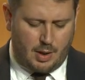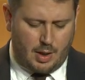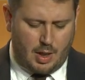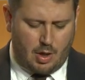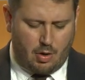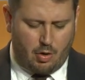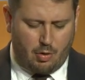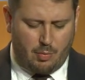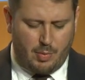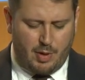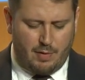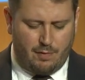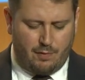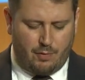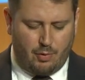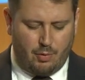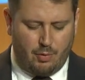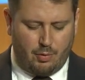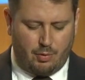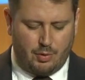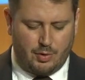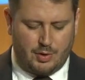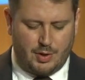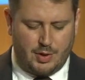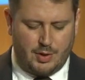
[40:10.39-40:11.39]
Our main
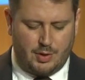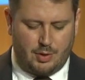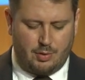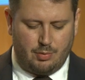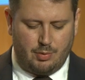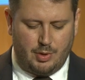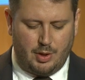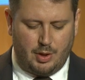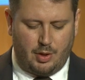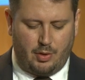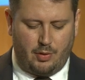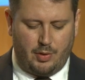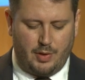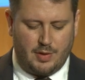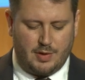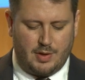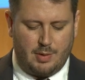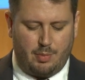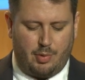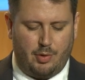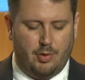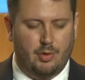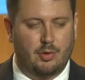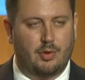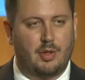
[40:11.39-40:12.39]
focus is to increase the
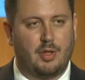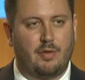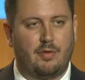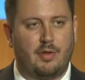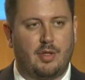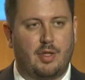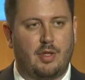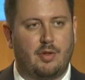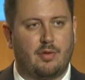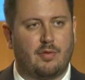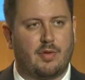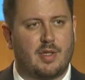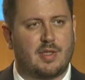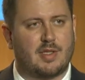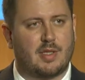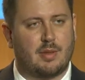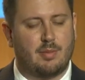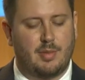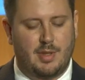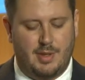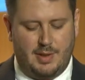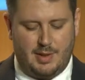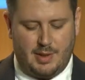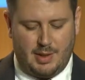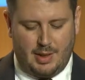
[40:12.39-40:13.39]
productivity of
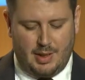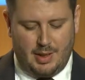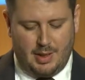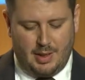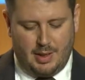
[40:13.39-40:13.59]
SMEs